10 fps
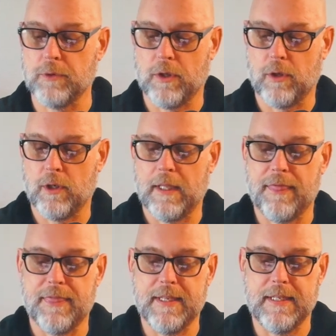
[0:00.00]

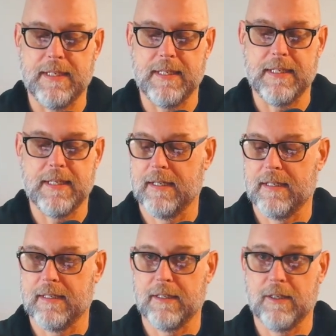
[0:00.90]
on the
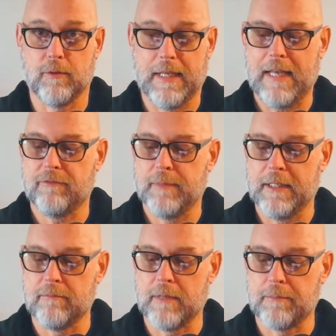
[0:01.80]
go live
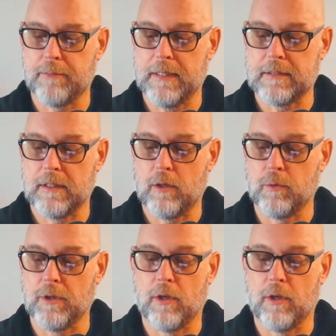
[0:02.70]
button, my press and hold on the